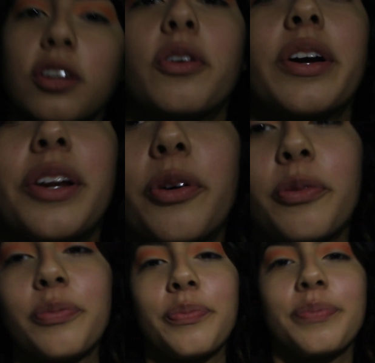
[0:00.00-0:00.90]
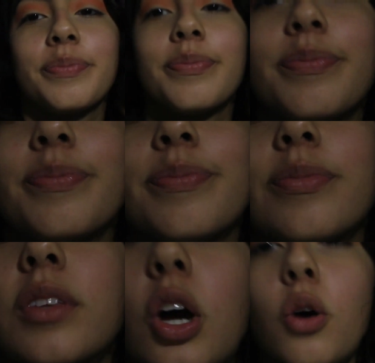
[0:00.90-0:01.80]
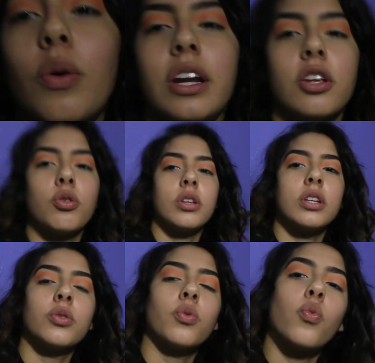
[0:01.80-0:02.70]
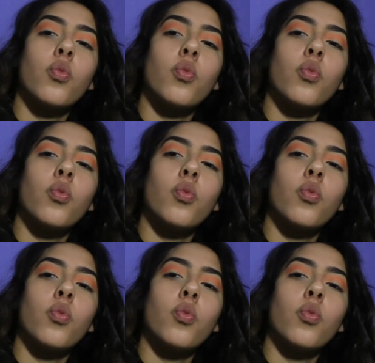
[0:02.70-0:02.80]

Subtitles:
Okay, no. Oh, how do you do this?